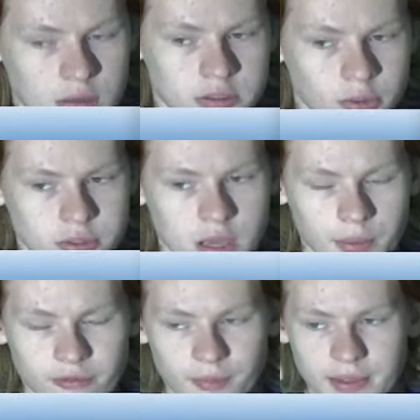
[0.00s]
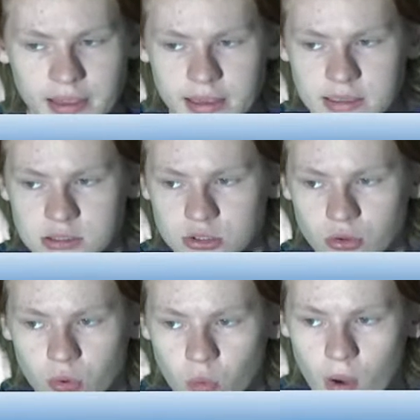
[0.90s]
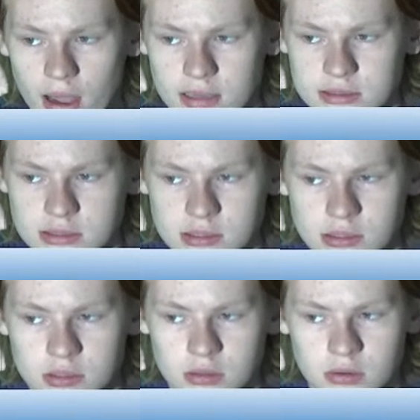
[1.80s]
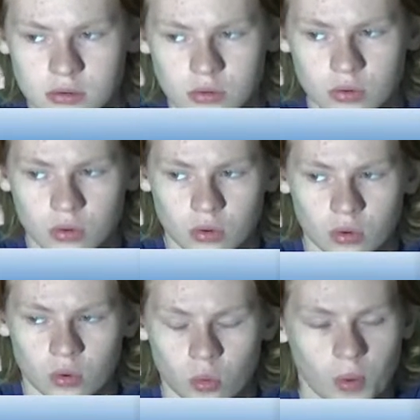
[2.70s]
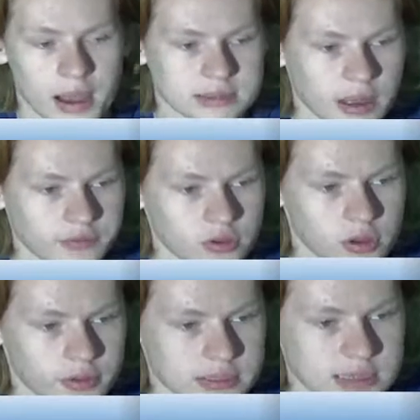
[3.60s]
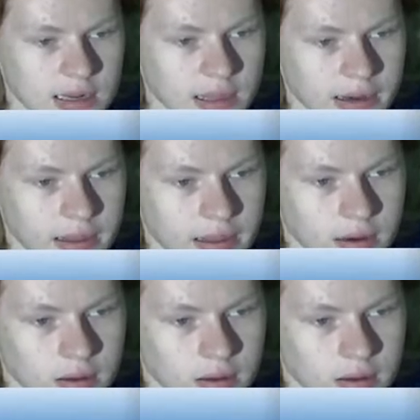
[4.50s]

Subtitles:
So it's coming from the east to the west. I'll have to look at the satellite again.